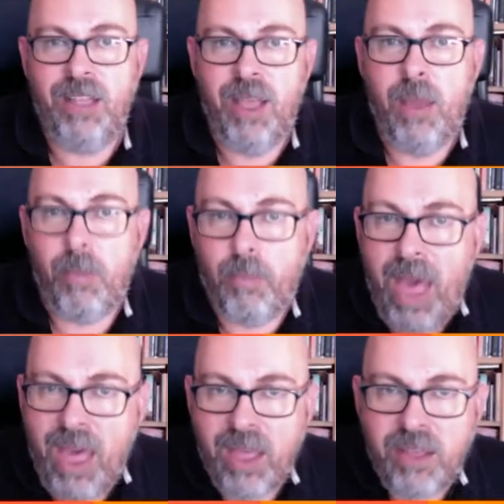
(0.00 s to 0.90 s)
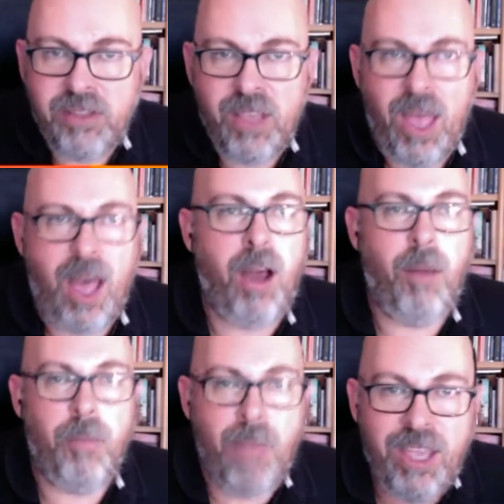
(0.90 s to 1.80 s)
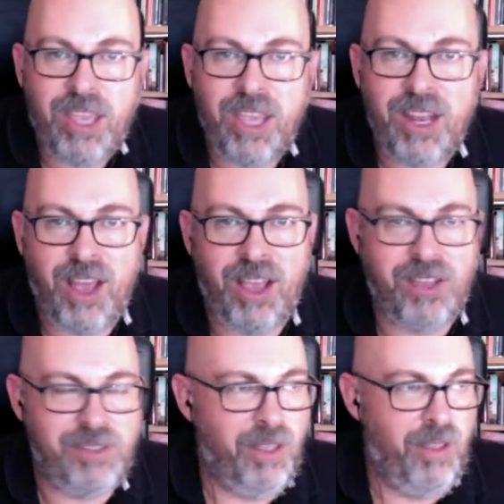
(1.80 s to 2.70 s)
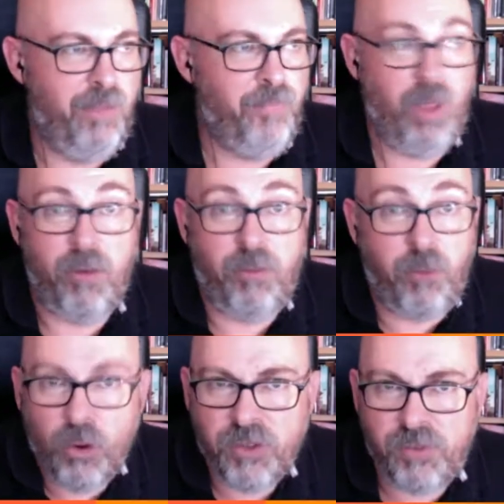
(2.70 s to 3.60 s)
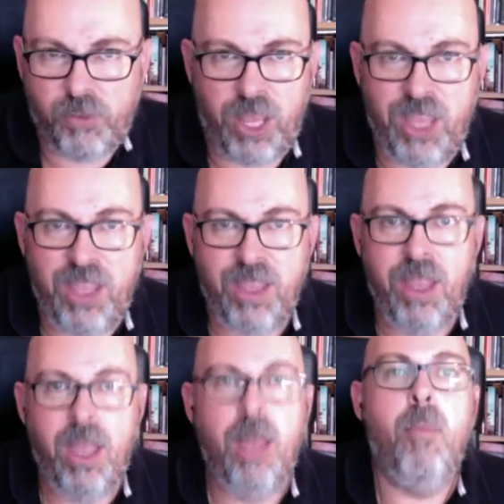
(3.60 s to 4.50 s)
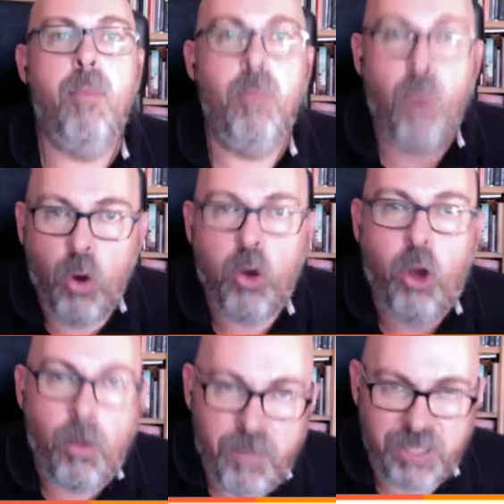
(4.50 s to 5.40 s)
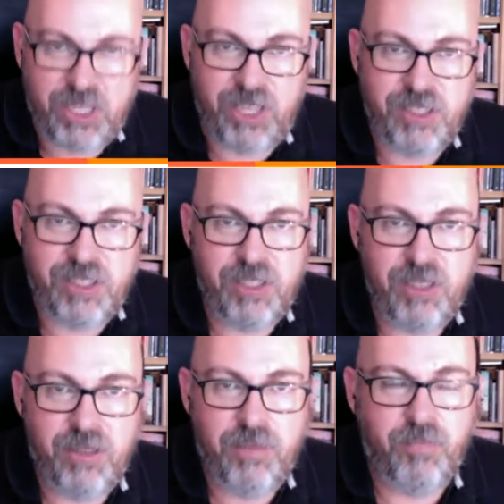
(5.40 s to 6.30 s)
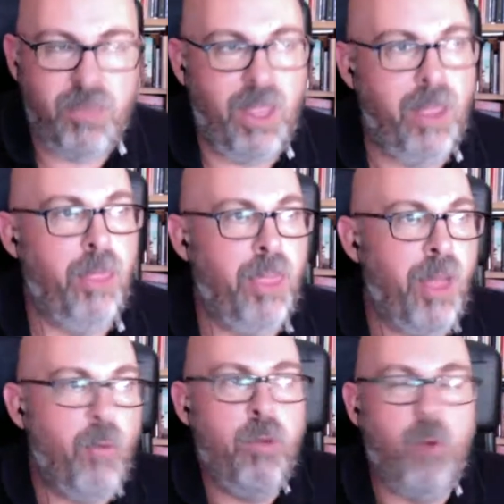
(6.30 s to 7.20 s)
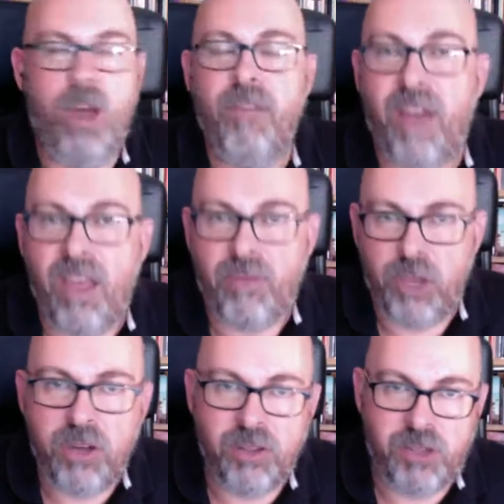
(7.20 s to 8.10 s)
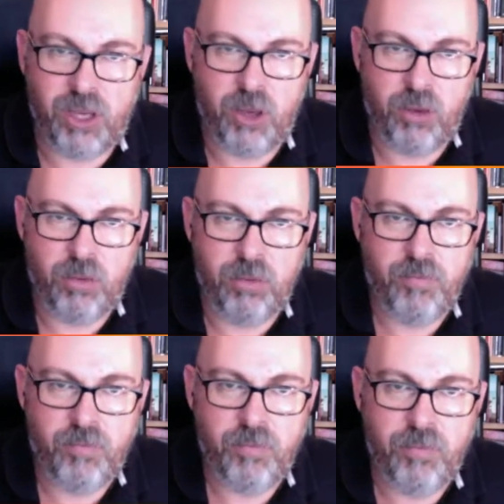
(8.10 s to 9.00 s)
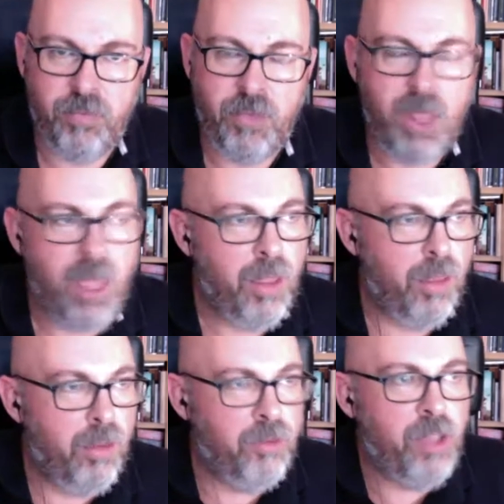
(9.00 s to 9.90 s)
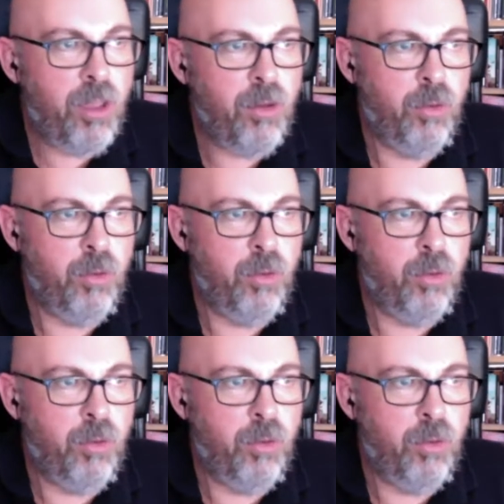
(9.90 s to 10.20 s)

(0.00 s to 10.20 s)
banks are making us forcefully more competent than we were 5 years ago. So,